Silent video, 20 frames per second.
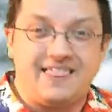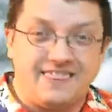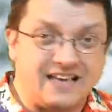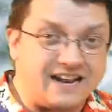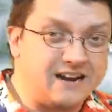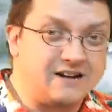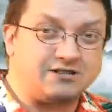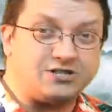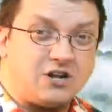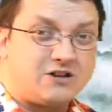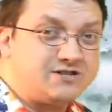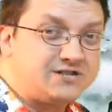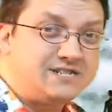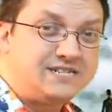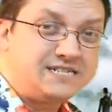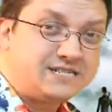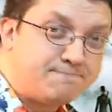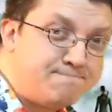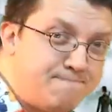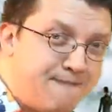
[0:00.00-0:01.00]
Then there's also
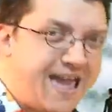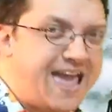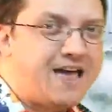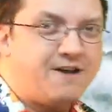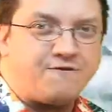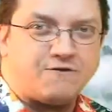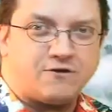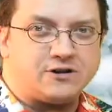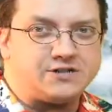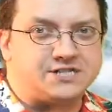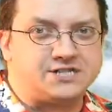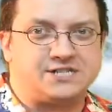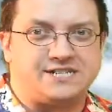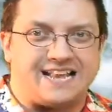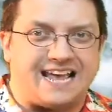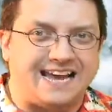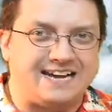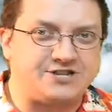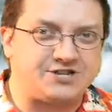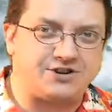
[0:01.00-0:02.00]
this man versus
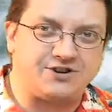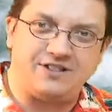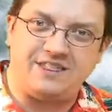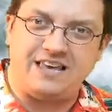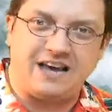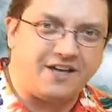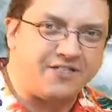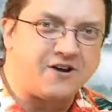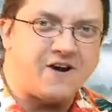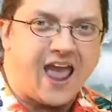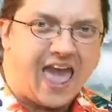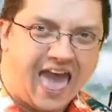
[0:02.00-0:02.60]
nature in the other